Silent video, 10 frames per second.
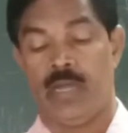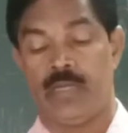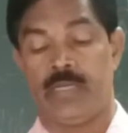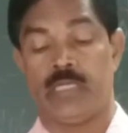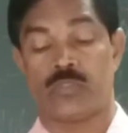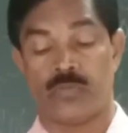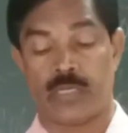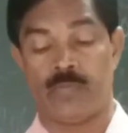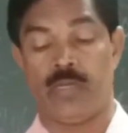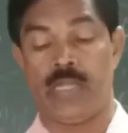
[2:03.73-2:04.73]
in a
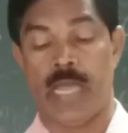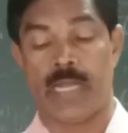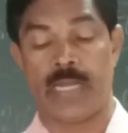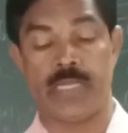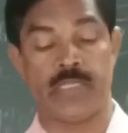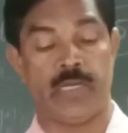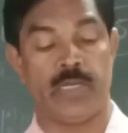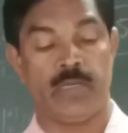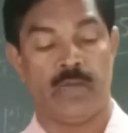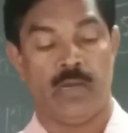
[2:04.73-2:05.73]
suitably
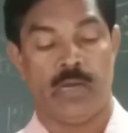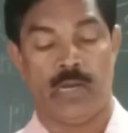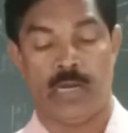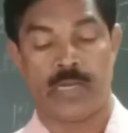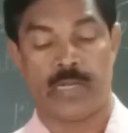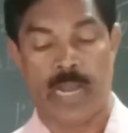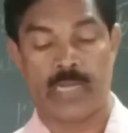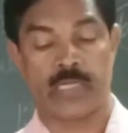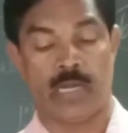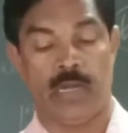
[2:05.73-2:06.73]
arranged
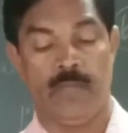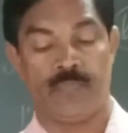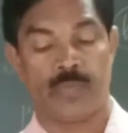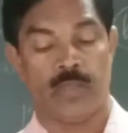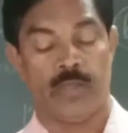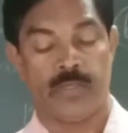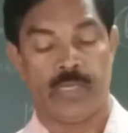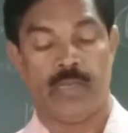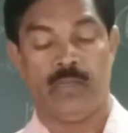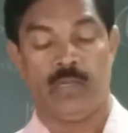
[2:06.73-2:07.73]
data in
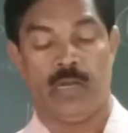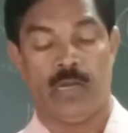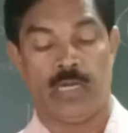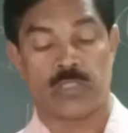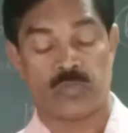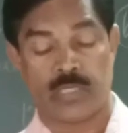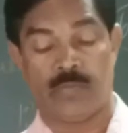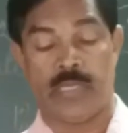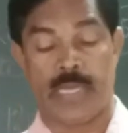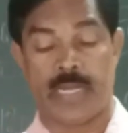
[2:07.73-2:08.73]
a
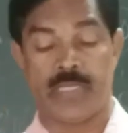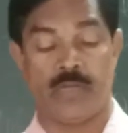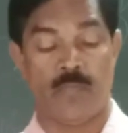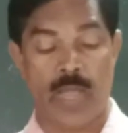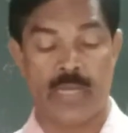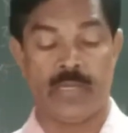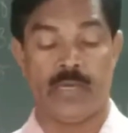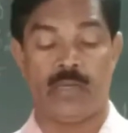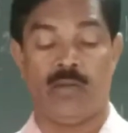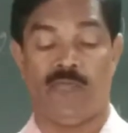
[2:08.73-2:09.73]
suitably arranged
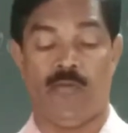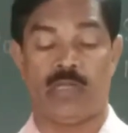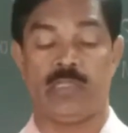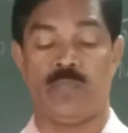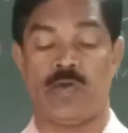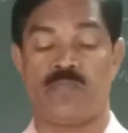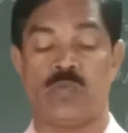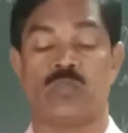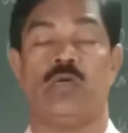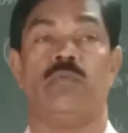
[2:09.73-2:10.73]
manner for the
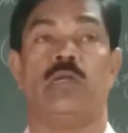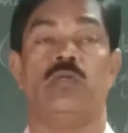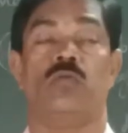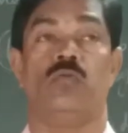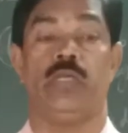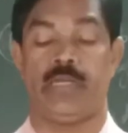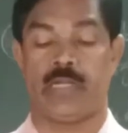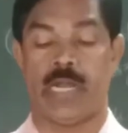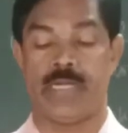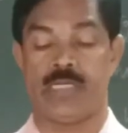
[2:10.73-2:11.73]
purpose of control
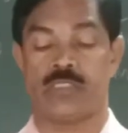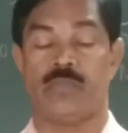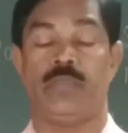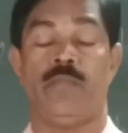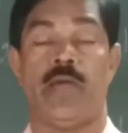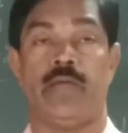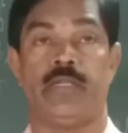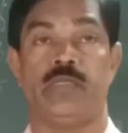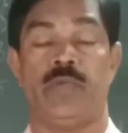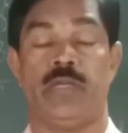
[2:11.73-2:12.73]
and guidance of the
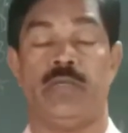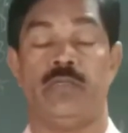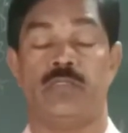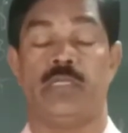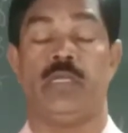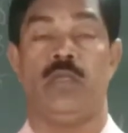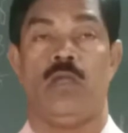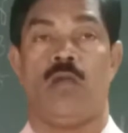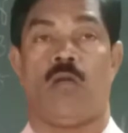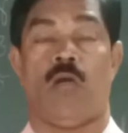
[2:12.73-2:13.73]
management. See,
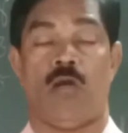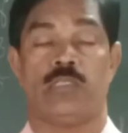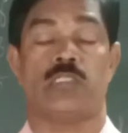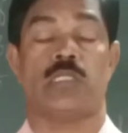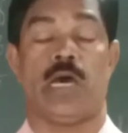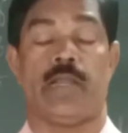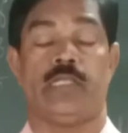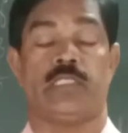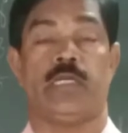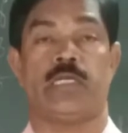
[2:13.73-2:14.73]
costs are
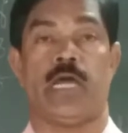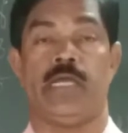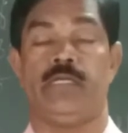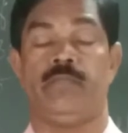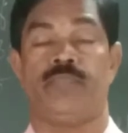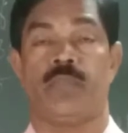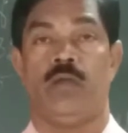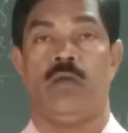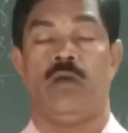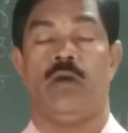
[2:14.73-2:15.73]
ascertained
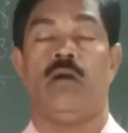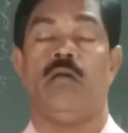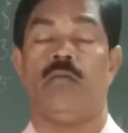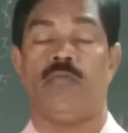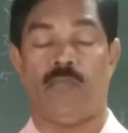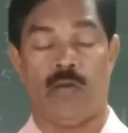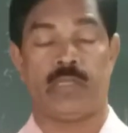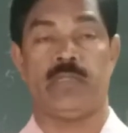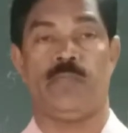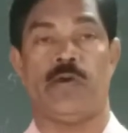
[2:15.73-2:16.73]

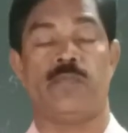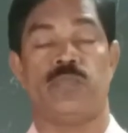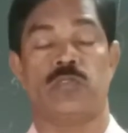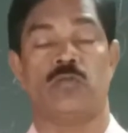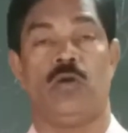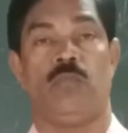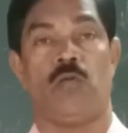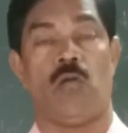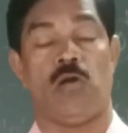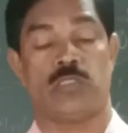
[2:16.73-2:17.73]
for the purpose
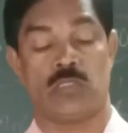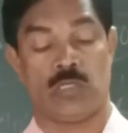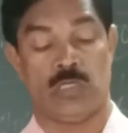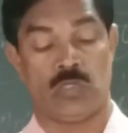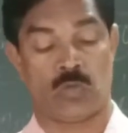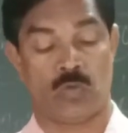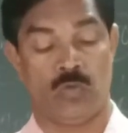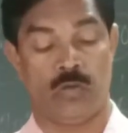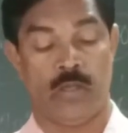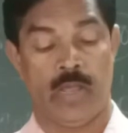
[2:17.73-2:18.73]
of cost
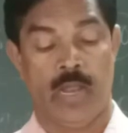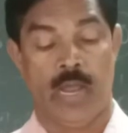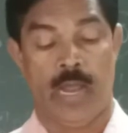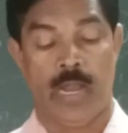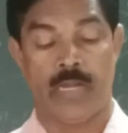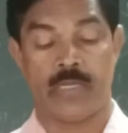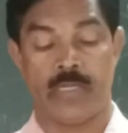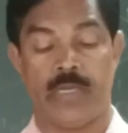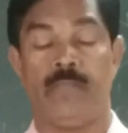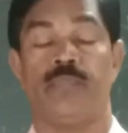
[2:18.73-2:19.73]
control and
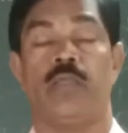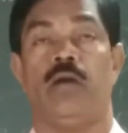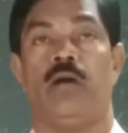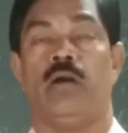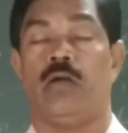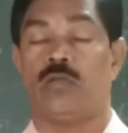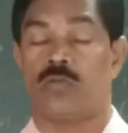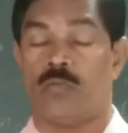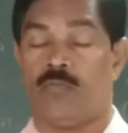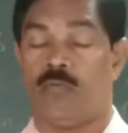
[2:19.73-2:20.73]
here
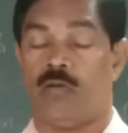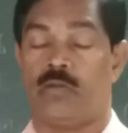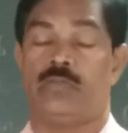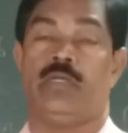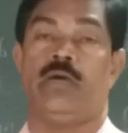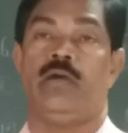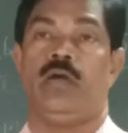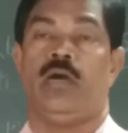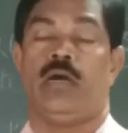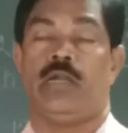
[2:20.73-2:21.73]
for the
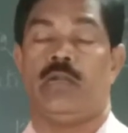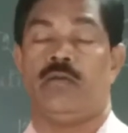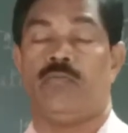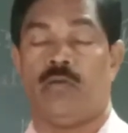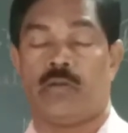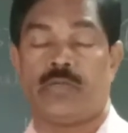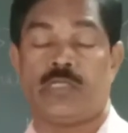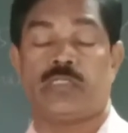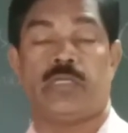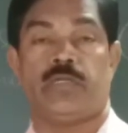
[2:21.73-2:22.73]

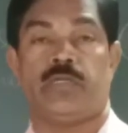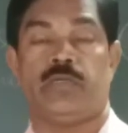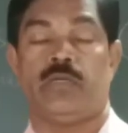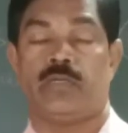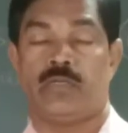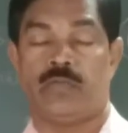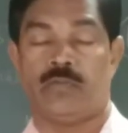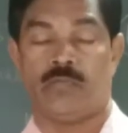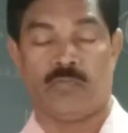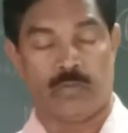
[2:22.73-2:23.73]
decision
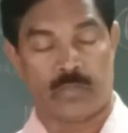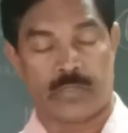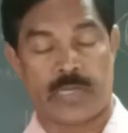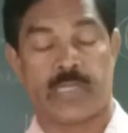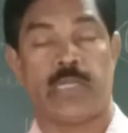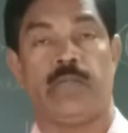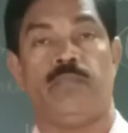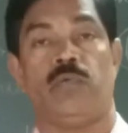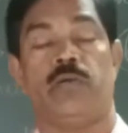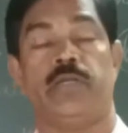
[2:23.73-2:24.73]
for taking
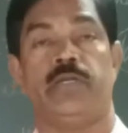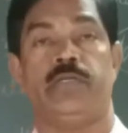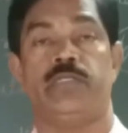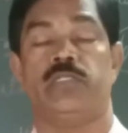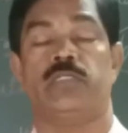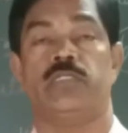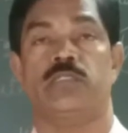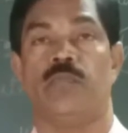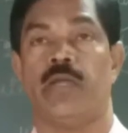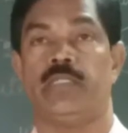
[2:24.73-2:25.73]
important
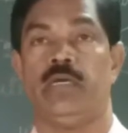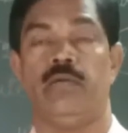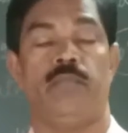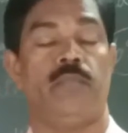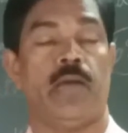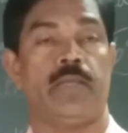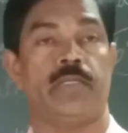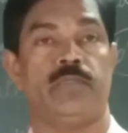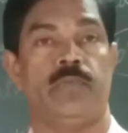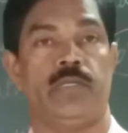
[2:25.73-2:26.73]
decisions by the
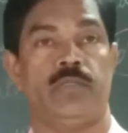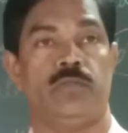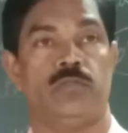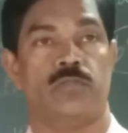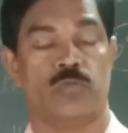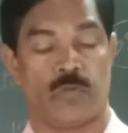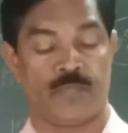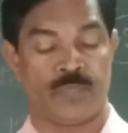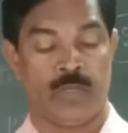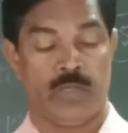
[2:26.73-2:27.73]
management. So,
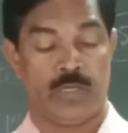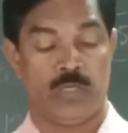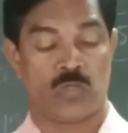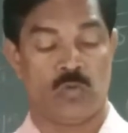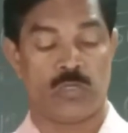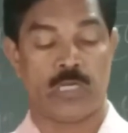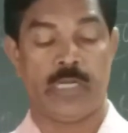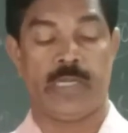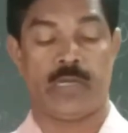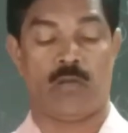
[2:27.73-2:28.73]
in total
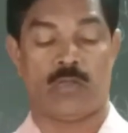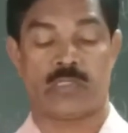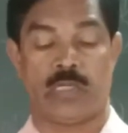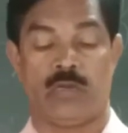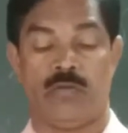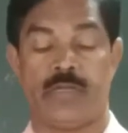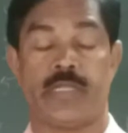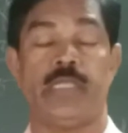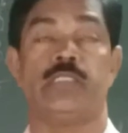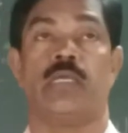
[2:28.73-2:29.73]
here cost
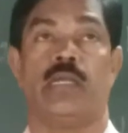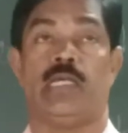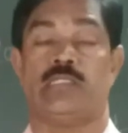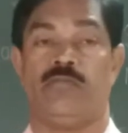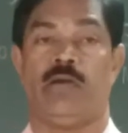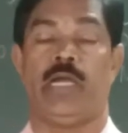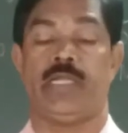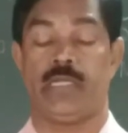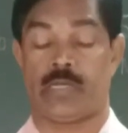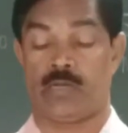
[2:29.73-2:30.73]
accounting is
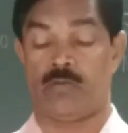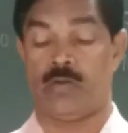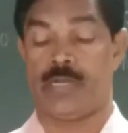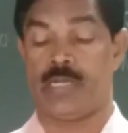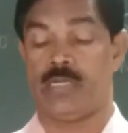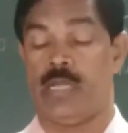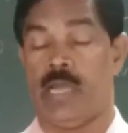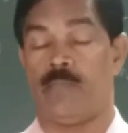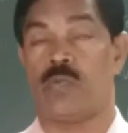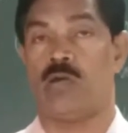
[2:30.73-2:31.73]
classifying, recording,
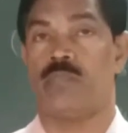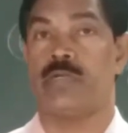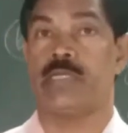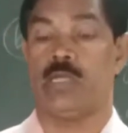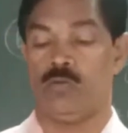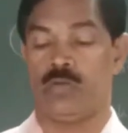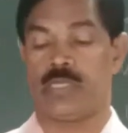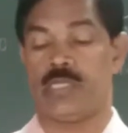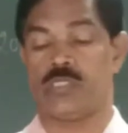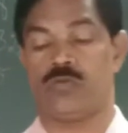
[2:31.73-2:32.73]
appropriate
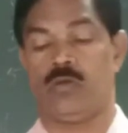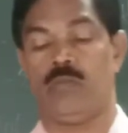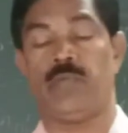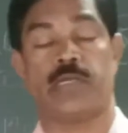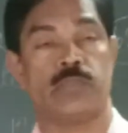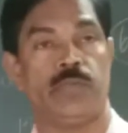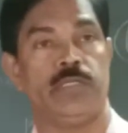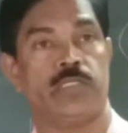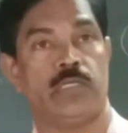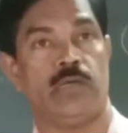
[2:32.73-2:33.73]
allocation of
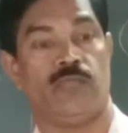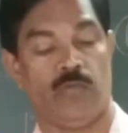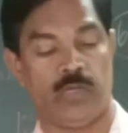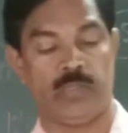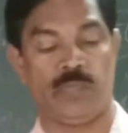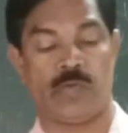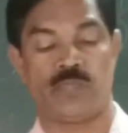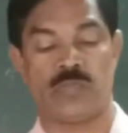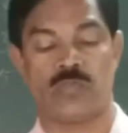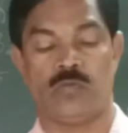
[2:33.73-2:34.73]
expenditure for the
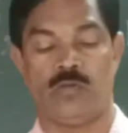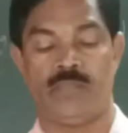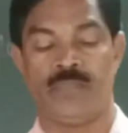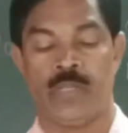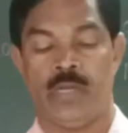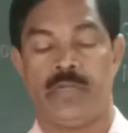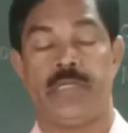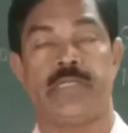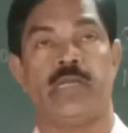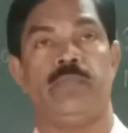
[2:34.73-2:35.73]
purpose of
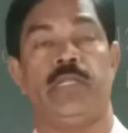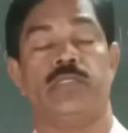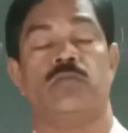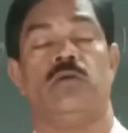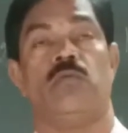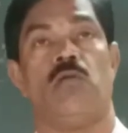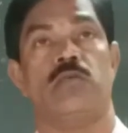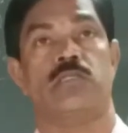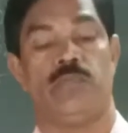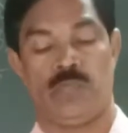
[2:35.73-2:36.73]
determination of
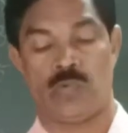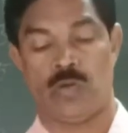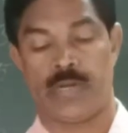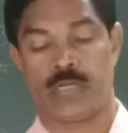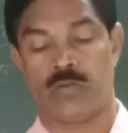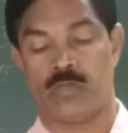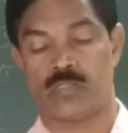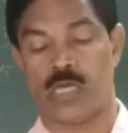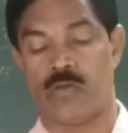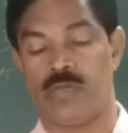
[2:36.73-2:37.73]
cost of a product or
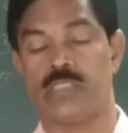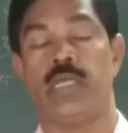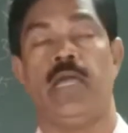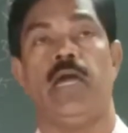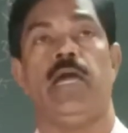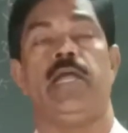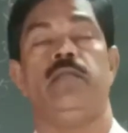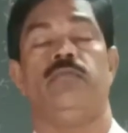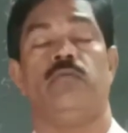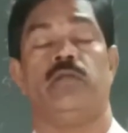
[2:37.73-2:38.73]
service
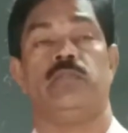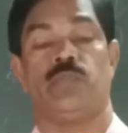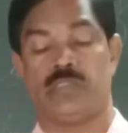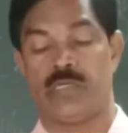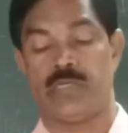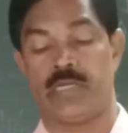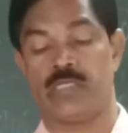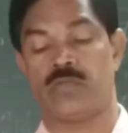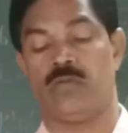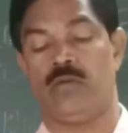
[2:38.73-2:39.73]
and for the
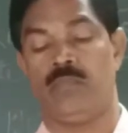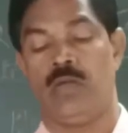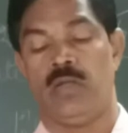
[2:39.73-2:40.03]
presentation of